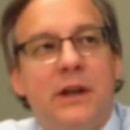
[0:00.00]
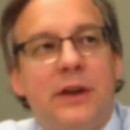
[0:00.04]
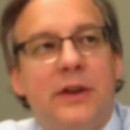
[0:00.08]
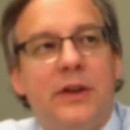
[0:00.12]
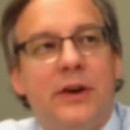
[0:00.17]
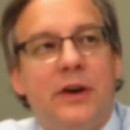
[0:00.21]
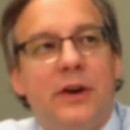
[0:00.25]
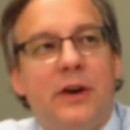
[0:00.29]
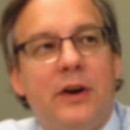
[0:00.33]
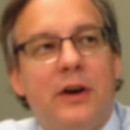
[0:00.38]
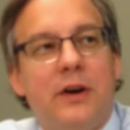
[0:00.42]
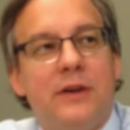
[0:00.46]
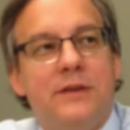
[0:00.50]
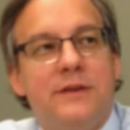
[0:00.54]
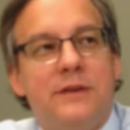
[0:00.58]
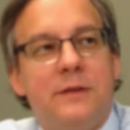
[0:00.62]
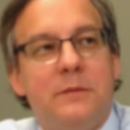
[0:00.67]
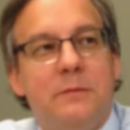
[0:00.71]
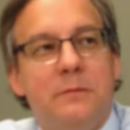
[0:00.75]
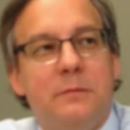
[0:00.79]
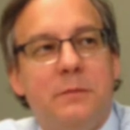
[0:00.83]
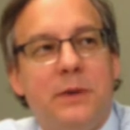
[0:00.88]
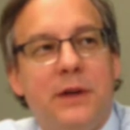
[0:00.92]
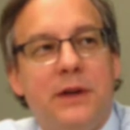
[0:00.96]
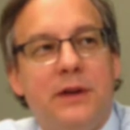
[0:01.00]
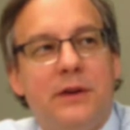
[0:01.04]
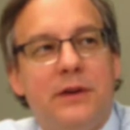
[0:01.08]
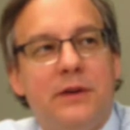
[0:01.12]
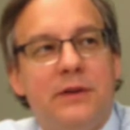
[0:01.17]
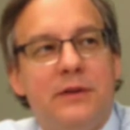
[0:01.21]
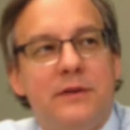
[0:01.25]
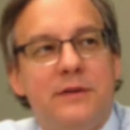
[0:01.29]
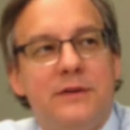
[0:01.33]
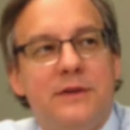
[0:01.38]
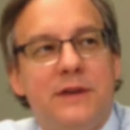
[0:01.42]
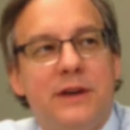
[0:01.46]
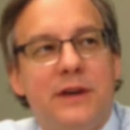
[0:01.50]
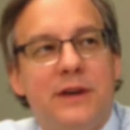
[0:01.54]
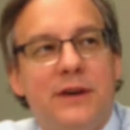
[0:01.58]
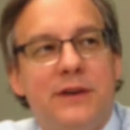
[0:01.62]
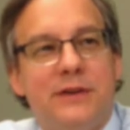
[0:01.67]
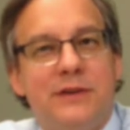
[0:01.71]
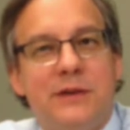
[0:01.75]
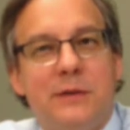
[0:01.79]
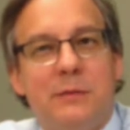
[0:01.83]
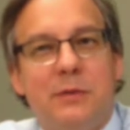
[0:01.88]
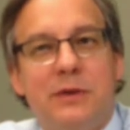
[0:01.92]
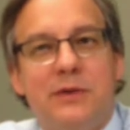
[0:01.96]
there are some beers that are
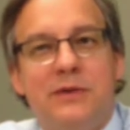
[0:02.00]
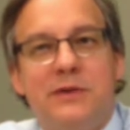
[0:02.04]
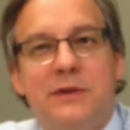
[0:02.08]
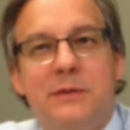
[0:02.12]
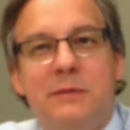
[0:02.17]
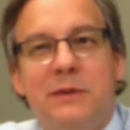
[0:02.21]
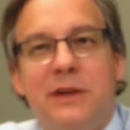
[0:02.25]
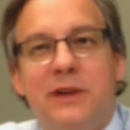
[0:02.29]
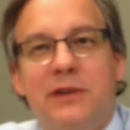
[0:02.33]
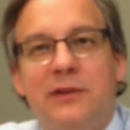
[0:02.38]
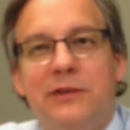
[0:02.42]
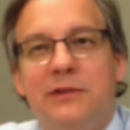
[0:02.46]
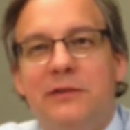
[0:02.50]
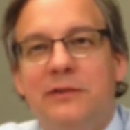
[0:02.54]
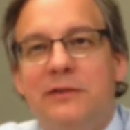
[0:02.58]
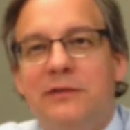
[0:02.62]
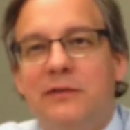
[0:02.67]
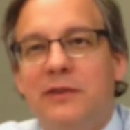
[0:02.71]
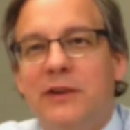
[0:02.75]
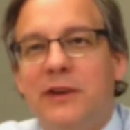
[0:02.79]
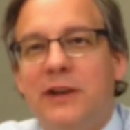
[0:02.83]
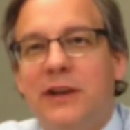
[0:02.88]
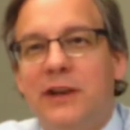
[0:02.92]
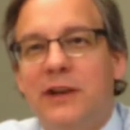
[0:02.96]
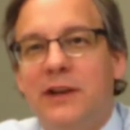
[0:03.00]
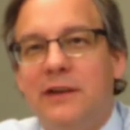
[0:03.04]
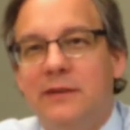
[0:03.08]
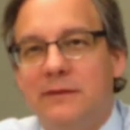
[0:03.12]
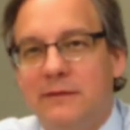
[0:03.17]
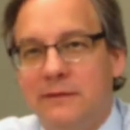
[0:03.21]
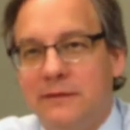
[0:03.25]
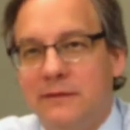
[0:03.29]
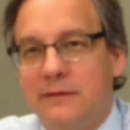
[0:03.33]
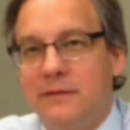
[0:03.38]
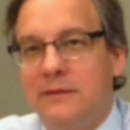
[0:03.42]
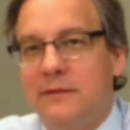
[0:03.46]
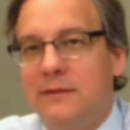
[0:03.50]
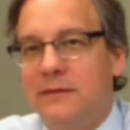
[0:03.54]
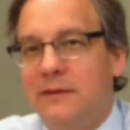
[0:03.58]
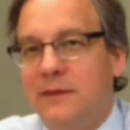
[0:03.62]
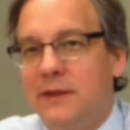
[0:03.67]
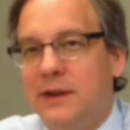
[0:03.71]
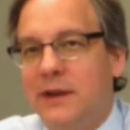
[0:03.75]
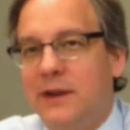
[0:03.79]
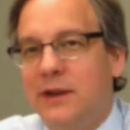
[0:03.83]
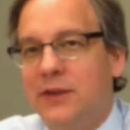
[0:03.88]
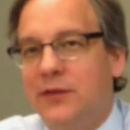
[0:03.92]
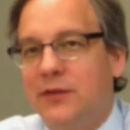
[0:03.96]
supposed to be gluten-free,
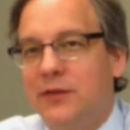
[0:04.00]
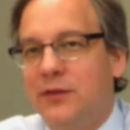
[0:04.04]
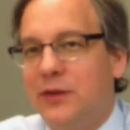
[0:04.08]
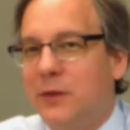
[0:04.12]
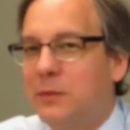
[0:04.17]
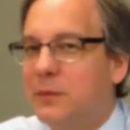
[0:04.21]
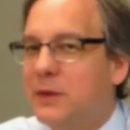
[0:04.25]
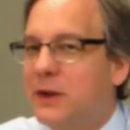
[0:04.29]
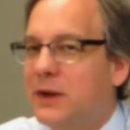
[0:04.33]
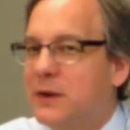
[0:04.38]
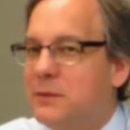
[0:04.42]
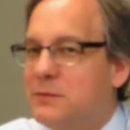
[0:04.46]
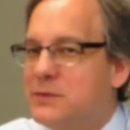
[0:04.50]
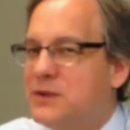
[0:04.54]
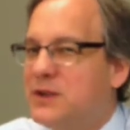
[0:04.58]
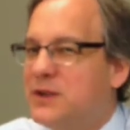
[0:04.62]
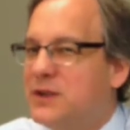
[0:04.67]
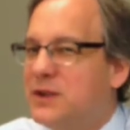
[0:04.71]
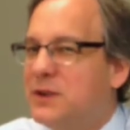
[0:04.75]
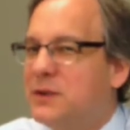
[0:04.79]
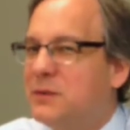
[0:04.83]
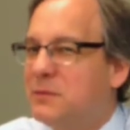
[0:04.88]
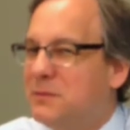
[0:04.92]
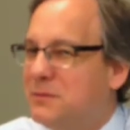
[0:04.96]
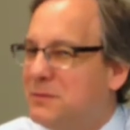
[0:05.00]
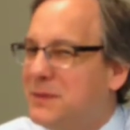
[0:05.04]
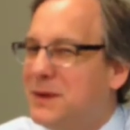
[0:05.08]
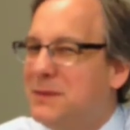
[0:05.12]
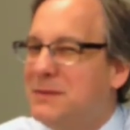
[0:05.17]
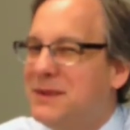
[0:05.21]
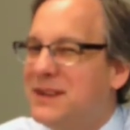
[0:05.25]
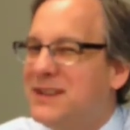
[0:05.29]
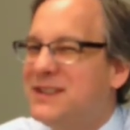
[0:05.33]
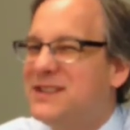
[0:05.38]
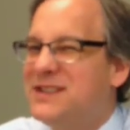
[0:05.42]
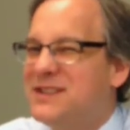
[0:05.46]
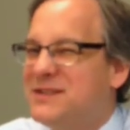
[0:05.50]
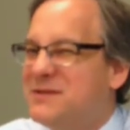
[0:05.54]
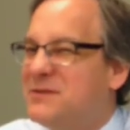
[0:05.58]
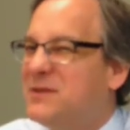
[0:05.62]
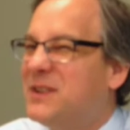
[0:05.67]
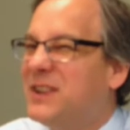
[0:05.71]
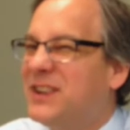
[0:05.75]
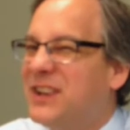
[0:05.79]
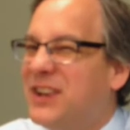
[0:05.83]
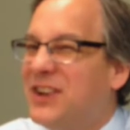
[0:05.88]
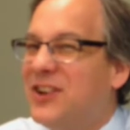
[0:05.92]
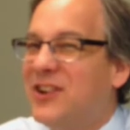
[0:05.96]
and sometimes, maybe they just
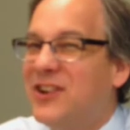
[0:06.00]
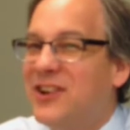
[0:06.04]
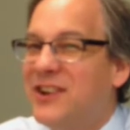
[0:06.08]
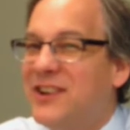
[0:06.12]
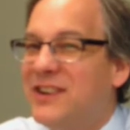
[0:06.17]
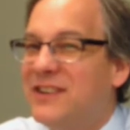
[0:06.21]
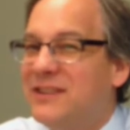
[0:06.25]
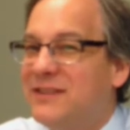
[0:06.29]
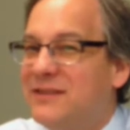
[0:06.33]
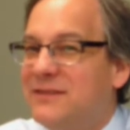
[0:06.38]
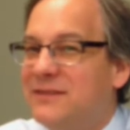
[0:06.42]
really aren't.